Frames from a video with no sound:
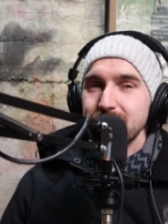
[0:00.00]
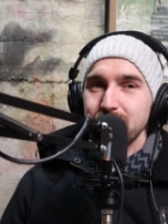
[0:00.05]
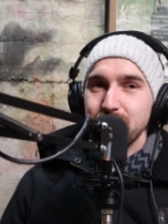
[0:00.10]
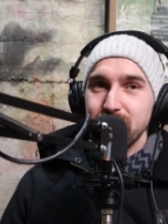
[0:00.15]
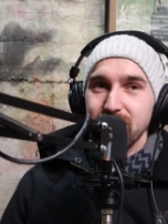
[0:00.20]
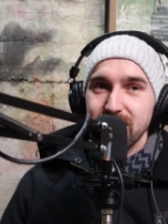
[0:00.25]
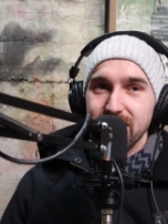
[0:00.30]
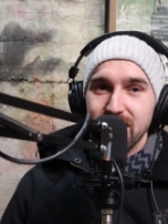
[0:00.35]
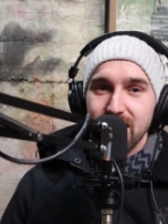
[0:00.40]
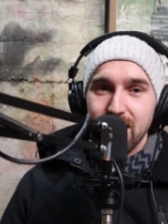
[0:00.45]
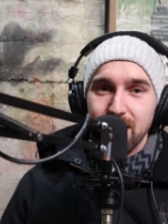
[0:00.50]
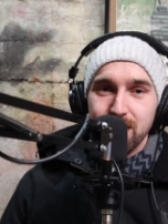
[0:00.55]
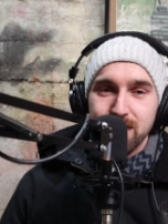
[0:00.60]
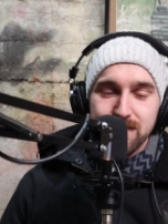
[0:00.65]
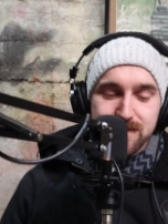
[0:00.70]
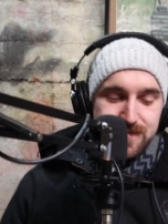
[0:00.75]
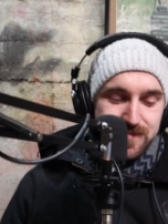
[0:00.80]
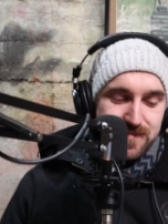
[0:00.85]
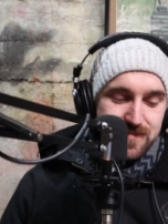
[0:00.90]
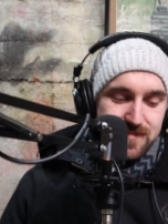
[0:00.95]
but
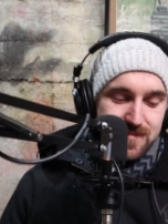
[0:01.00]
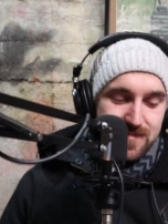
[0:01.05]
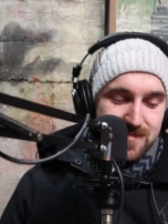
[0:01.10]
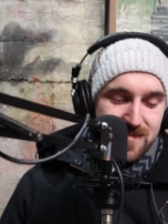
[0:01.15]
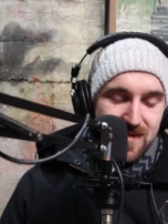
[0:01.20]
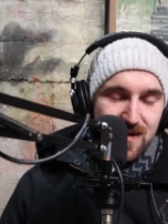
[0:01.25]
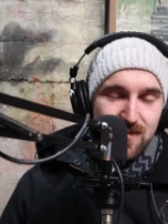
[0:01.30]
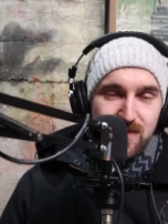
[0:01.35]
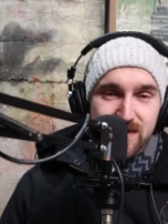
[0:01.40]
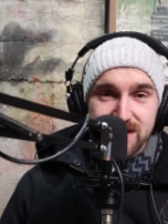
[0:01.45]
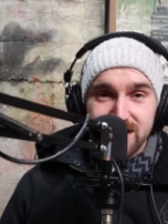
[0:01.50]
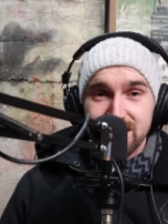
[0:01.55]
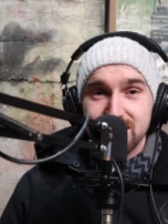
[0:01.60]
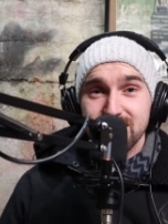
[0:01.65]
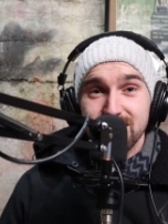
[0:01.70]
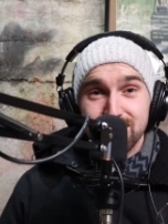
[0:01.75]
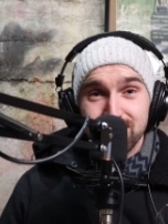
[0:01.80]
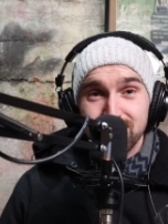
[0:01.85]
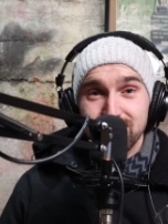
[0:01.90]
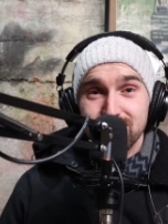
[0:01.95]
um, which is
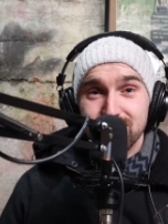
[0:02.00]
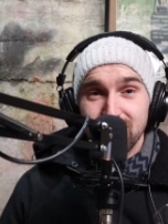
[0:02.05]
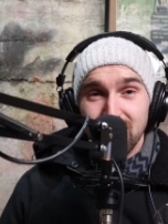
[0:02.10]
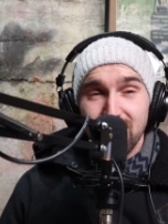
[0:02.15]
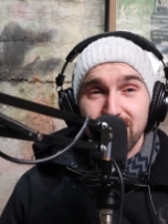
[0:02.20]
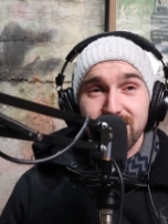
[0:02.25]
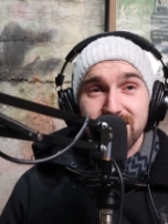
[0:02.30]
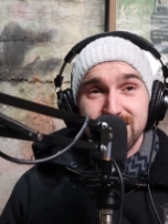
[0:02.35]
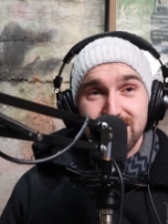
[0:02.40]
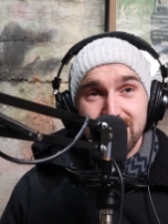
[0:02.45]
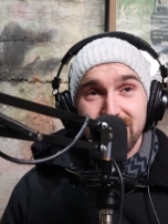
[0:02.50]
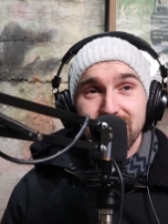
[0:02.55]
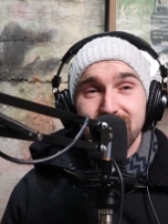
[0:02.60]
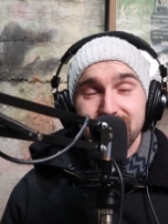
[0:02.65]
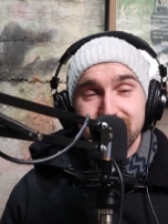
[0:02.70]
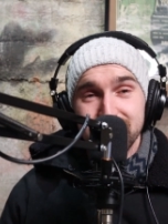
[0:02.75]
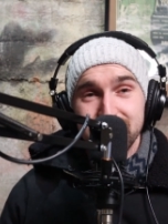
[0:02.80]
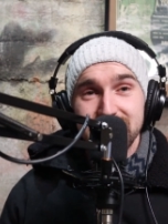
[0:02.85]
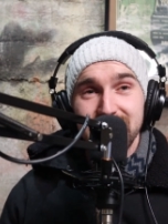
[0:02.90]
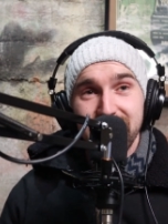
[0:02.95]
to obviously to
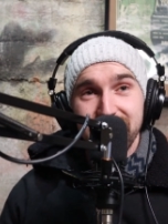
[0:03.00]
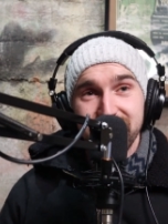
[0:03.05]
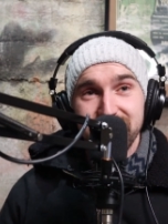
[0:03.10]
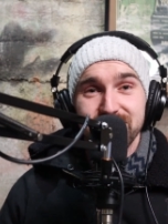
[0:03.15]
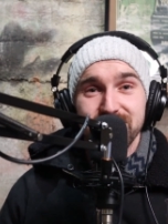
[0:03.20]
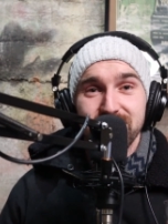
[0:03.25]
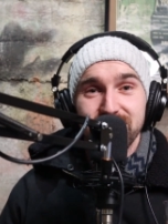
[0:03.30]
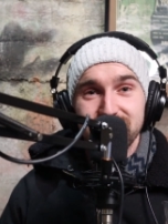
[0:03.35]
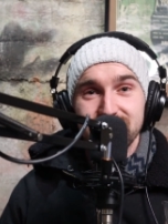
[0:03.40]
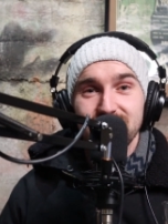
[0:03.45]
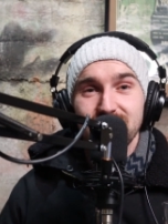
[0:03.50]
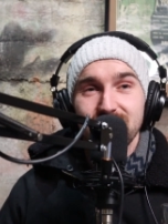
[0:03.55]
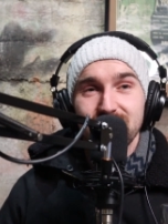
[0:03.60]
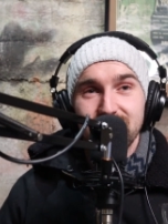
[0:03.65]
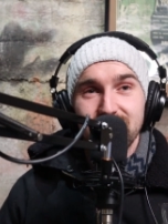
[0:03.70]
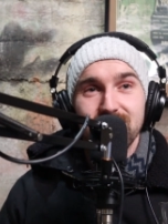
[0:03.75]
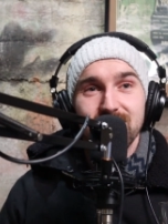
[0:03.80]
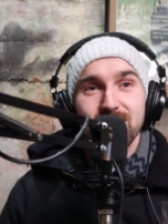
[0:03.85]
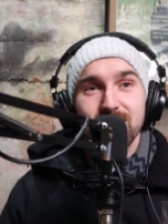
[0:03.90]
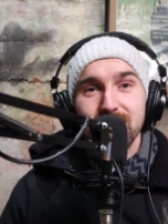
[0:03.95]
Davy Jones'
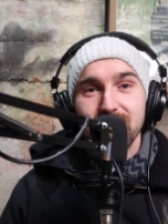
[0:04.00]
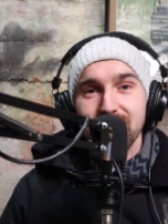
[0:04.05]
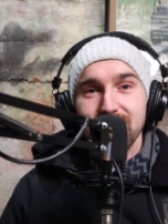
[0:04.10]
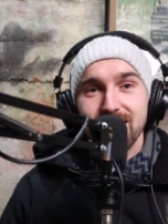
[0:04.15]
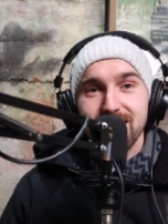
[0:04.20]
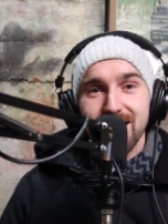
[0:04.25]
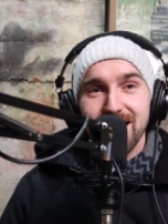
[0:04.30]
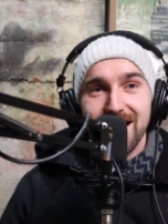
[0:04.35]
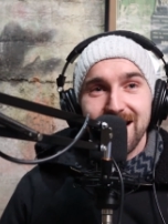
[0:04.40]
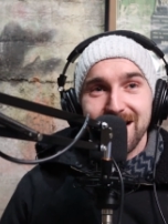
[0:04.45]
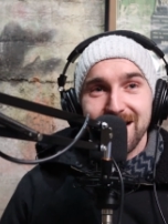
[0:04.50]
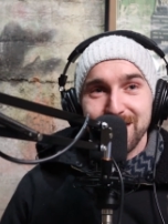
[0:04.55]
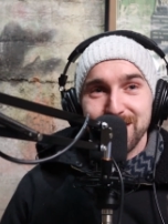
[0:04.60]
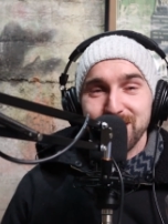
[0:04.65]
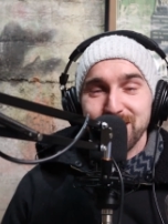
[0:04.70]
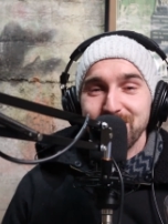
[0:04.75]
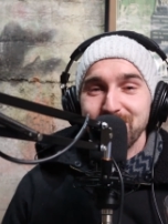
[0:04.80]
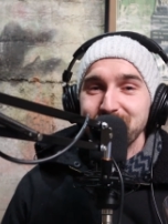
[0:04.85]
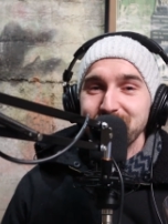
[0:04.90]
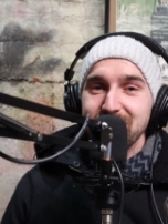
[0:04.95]
locker. Mm. Oh.
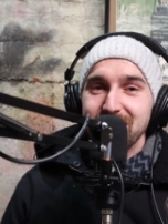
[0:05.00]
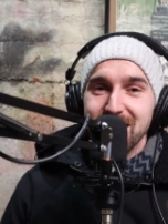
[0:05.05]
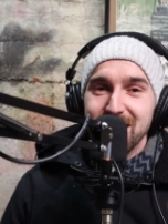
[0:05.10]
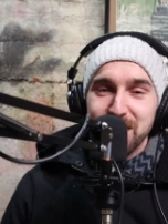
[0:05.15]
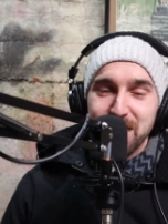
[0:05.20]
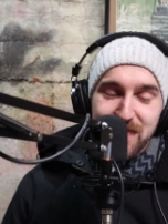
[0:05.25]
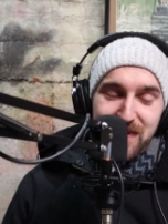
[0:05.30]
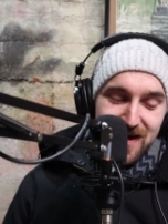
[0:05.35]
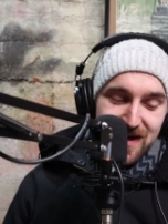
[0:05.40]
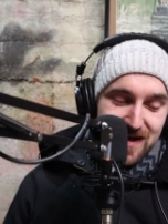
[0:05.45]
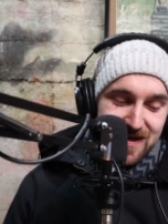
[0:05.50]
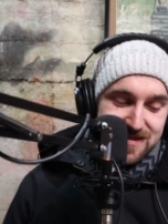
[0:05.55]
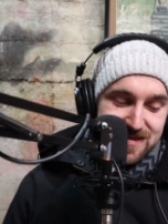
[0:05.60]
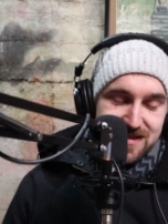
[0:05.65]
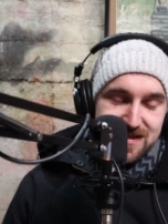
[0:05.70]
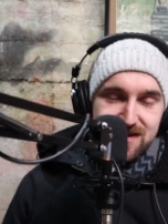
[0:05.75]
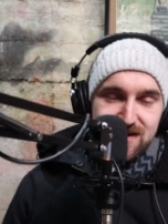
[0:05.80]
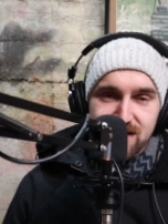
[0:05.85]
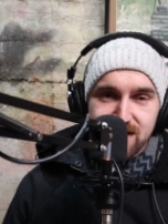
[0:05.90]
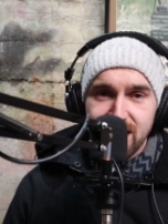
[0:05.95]
Um,
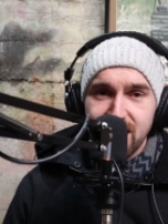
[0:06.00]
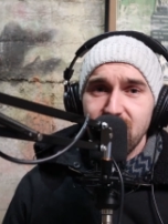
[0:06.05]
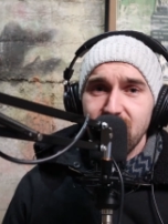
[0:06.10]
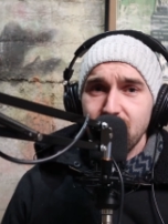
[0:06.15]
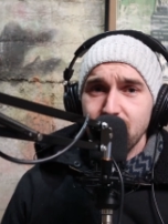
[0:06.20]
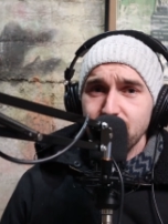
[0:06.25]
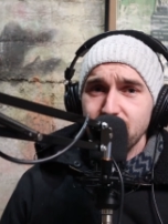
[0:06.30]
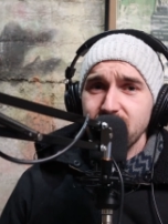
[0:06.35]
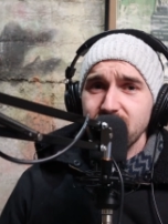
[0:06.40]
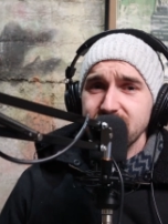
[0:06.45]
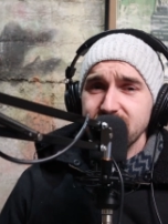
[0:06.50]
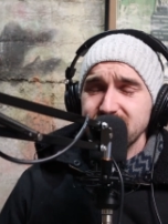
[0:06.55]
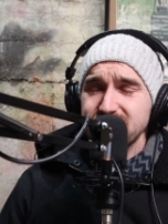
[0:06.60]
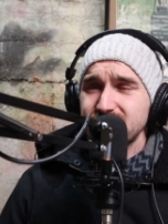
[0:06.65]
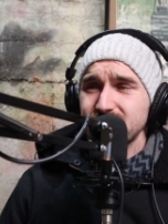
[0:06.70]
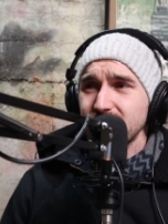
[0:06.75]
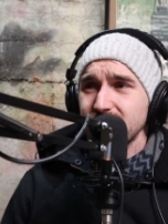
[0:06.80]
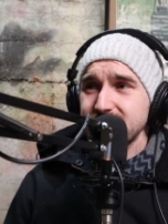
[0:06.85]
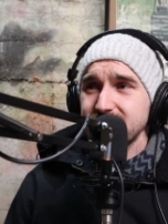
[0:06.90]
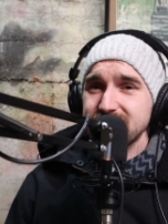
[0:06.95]
but yeah, I'm really
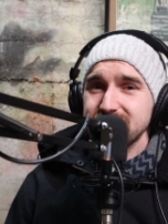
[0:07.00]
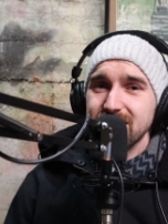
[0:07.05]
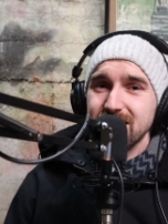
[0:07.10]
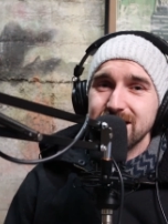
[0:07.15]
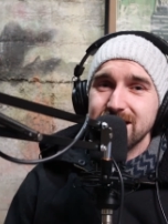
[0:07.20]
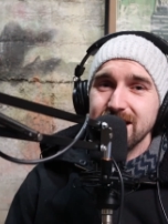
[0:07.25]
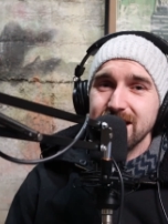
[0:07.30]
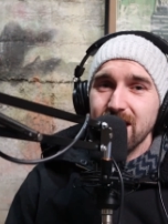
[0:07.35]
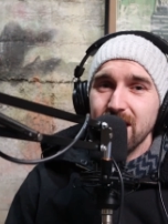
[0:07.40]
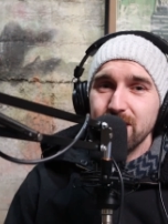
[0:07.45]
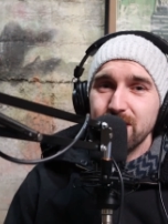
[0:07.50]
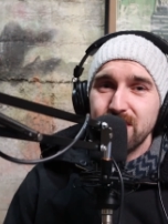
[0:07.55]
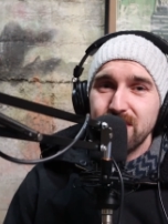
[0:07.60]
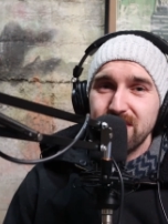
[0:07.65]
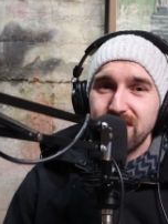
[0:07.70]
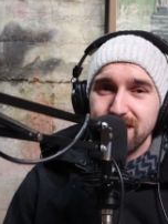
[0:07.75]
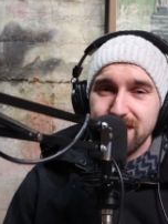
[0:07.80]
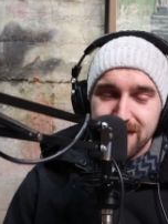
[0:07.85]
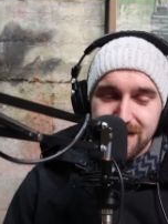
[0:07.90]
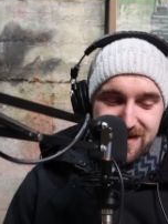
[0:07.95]
enjoying this. I think I'd
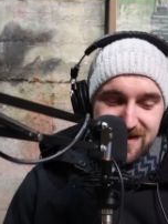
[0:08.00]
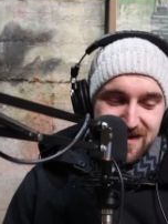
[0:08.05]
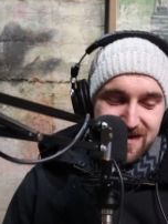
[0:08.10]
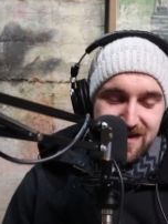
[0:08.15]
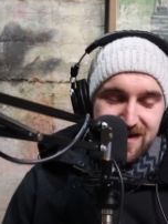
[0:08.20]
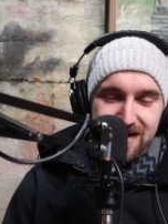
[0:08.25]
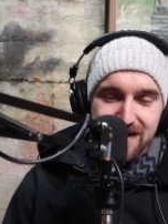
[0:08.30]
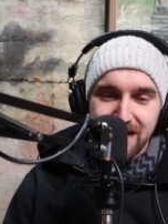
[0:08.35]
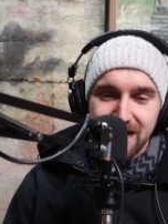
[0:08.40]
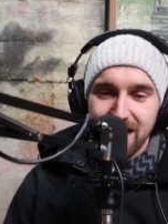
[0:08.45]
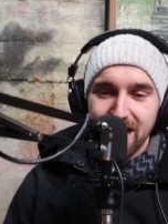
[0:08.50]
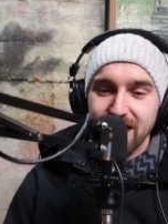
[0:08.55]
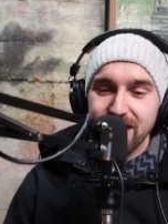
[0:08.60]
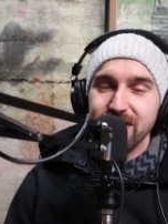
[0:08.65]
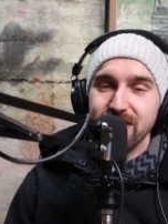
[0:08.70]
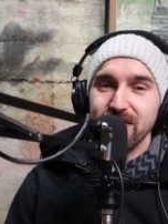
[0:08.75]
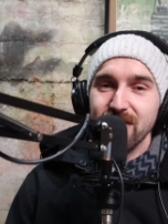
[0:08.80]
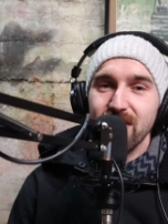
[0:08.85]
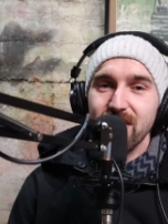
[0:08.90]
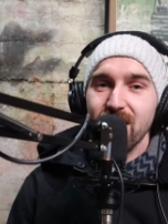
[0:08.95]
uh, I
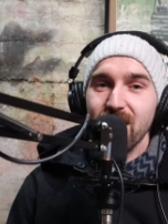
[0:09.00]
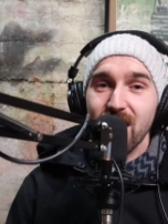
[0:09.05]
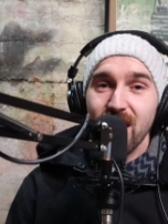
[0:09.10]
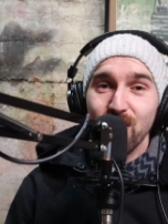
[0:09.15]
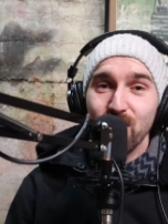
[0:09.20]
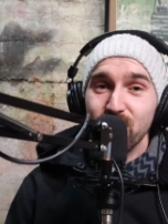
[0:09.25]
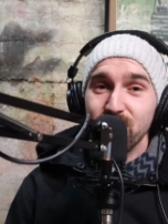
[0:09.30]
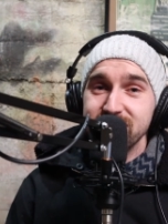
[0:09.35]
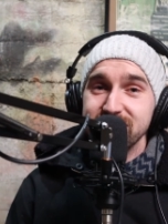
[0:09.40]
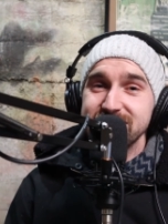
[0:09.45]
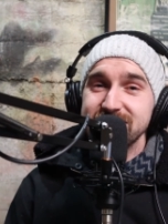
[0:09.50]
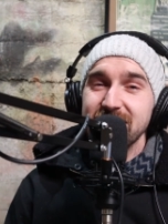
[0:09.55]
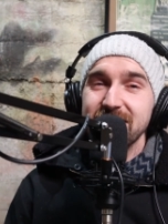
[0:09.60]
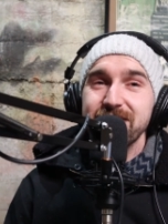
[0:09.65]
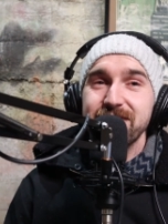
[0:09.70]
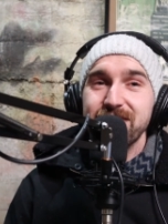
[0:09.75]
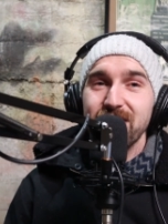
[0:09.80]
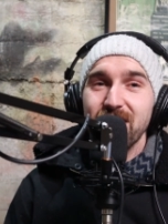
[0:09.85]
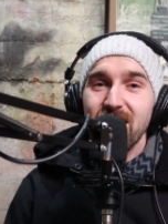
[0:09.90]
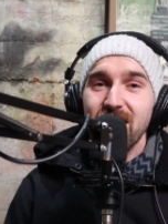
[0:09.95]
don't know. I want to say
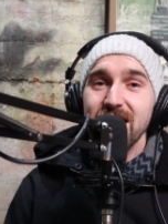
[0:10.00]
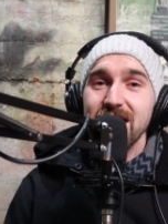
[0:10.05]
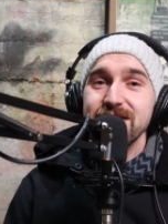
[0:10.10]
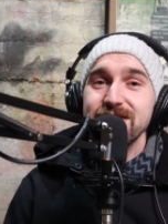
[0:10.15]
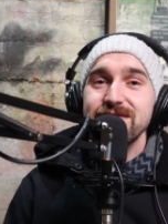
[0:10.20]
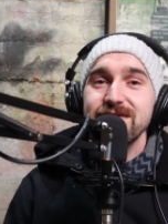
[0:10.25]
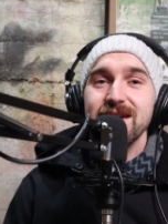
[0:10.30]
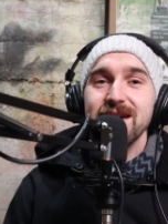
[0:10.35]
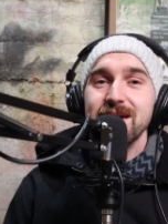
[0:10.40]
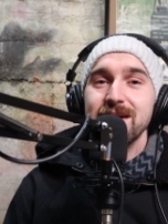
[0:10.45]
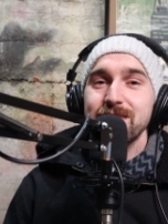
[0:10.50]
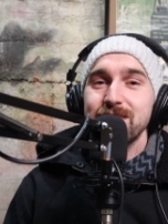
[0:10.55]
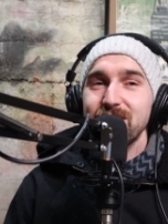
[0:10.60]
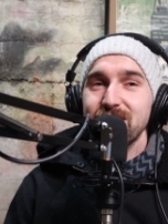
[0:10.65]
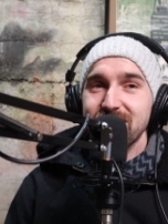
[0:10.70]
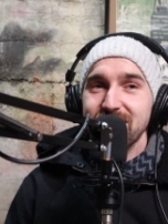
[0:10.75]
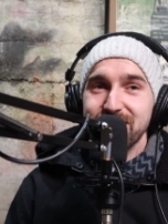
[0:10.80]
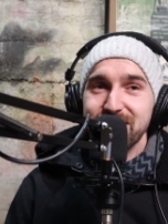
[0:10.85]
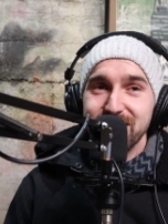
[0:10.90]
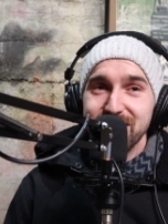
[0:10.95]
five,
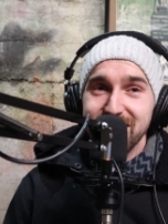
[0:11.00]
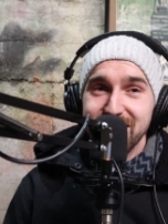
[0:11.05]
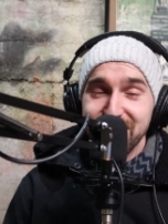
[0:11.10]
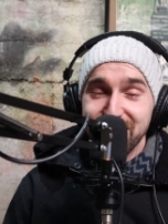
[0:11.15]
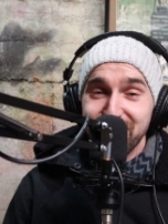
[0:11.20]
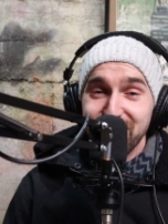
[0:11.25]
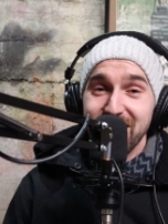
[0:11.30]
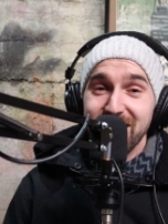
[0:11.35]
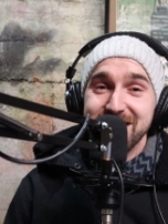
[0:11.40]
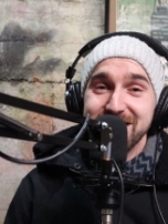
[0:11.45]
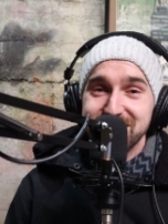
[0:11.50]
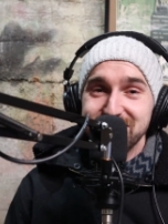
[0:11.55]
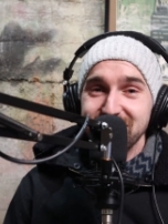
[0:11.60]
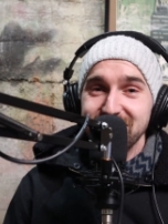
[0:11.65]
but I, if I